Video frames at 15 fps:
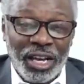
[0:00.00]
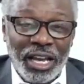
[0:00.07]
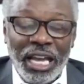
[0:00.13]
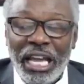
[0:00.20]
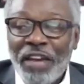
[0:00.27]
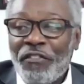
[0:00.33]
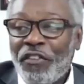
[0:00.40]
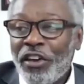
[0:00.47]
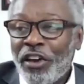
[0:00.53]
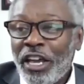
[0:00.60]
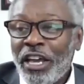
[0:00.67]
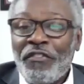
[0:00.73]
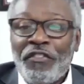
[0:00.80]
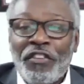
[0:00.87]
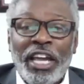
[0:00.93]
If you're
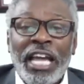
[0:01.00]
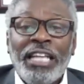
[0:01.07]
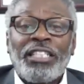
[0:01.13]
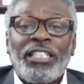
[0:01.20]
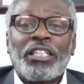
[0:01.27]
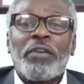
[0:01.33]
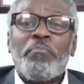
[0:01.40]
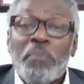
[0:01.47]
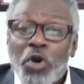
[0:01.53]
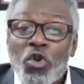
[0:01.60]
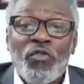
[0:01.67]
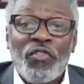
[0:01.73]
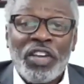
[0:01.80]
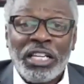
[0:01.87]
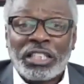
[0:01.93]
into
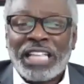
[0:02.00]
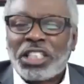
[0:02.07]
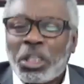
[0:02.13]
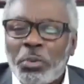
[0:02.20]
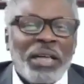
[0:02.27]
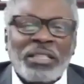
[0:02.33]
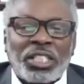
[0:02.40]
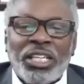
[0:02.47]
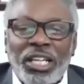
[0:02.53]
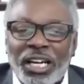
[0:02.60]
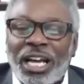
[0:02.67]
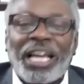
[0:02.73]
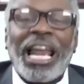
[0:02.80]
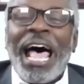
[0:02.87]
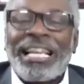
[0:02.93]
movies, especially the
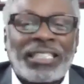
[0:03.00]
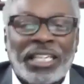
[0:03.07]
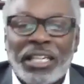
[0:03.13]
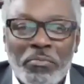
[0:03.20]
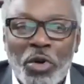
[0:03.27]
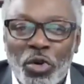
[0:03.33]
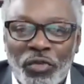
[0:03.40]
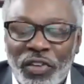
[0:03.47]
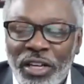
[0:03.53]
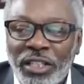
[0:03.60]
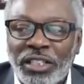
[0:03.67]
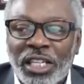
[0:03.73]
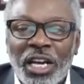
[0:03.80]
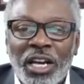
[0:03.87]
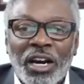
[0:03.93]
classic movies,
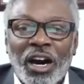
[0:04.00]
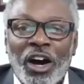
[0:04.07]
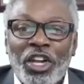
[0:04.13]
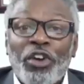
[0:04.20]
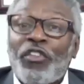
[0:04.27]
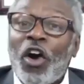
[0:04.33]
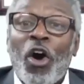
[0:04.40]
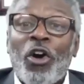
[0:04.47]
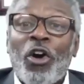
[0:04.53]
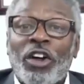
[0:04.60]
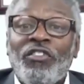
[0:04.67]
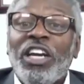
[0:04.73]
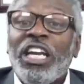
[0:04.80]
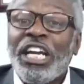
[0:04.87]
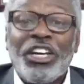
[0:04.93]
you've heard
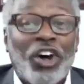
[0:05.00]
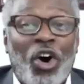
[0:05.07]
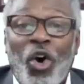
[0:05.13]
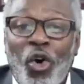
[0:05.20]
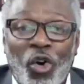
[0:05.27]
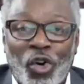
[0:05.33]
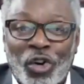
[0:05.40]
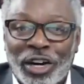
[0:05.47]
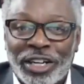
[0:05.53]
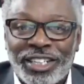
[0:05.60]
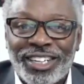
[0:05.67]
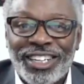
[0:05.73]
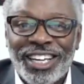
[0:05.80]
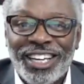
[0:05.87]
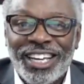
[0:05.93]
of Lena Horne.
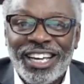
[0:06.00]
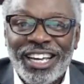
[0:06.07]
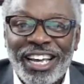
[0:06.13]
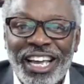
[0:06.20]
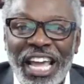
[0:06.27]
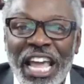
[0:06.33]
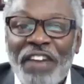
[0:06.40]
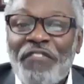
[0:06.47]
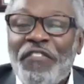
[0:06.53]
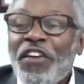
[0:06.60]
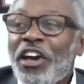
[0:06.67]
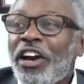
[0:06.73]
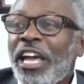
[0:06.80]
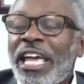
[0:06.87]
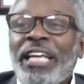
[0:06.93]
If
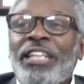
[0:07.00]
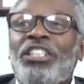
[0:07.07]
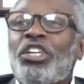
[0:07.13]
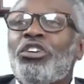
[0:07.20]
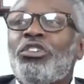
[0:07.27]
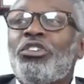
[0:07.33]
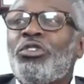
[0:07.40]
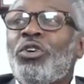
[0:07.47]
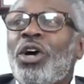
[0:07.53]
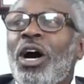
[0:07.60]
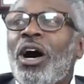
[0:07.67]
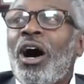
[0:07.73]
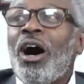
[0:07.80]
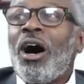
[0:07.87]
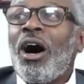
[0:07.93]
you're into
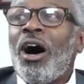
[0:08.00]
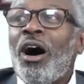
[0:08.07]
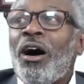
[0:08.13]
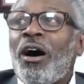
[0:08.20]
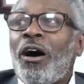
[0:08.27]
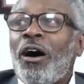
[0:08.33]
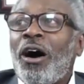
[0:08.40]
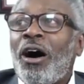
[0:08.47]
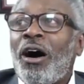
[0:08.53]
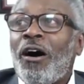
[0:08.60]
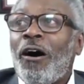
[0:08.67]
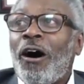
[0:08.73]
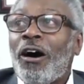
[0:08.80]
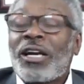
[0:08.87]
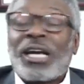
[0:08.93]

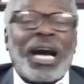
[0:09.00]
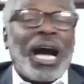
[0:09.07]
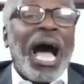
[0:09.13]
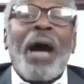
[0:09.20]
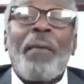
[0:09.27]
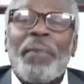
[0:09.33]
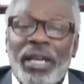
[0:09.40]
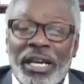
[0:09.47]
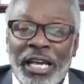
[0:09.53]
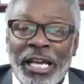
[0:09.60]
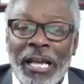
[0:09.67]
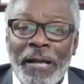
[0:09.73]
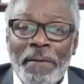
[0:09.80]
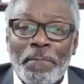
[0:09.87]
a comedy,